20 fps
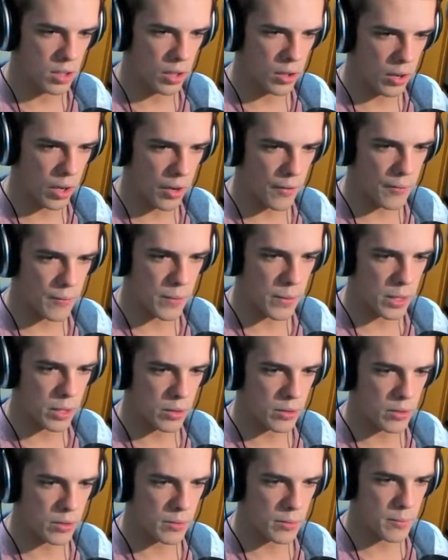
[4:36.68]
Okay.
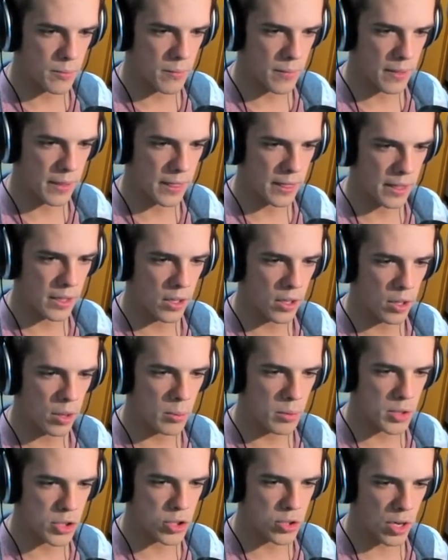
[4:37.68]
I'm
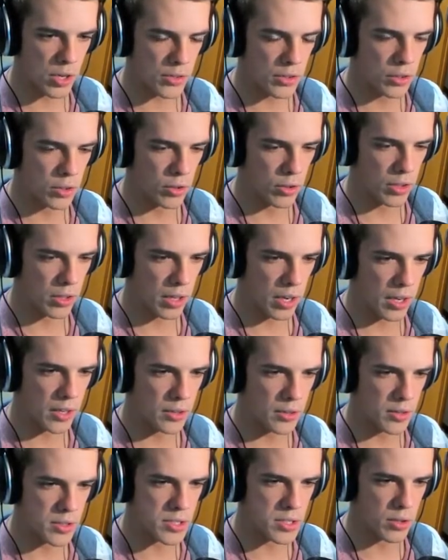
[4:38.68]
gonna distract the clerk. I
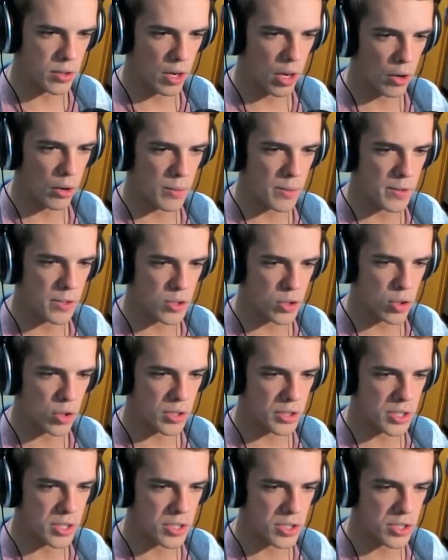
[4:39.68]
can do this. Okay, I'll admit the
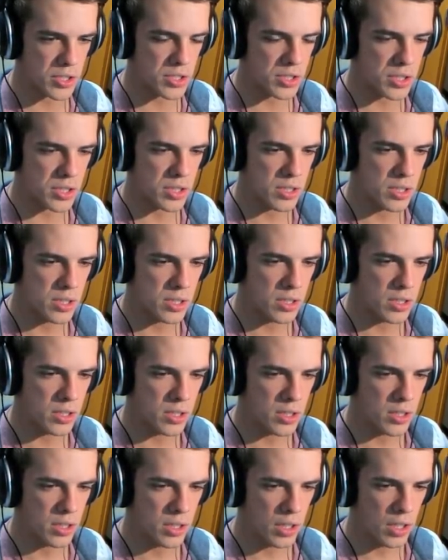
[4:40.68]
drawing attention is...
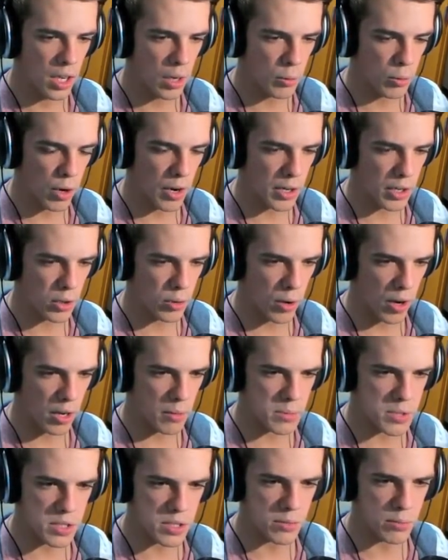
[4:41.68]
I'm great at
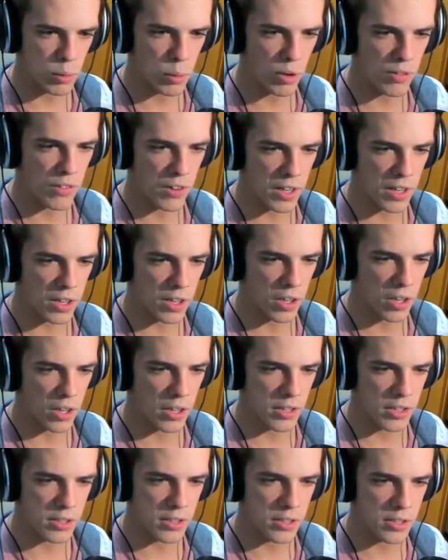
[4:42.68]
crimes, but what if I get
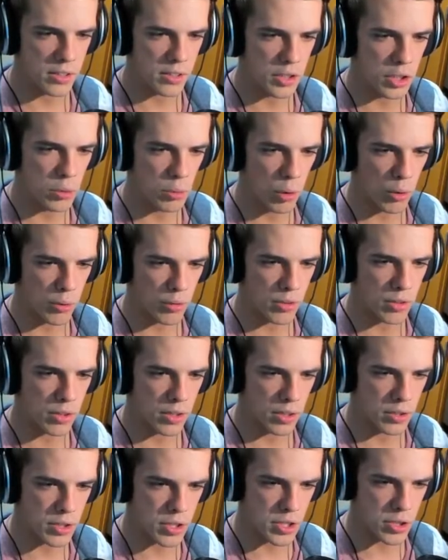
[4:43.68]
caught? You won't.
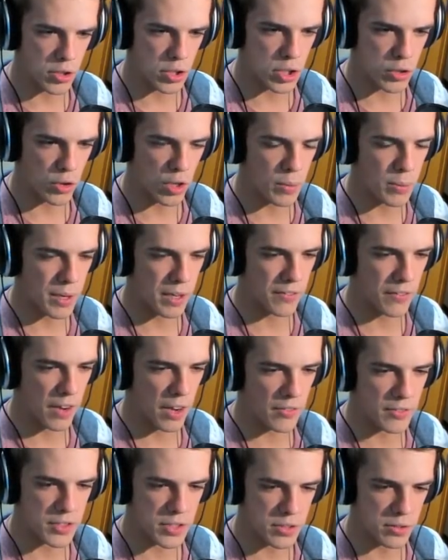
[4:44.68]
I'll just start screaming if I
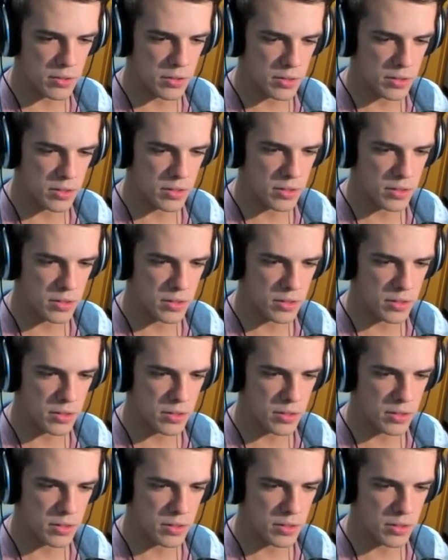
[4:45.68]
have to.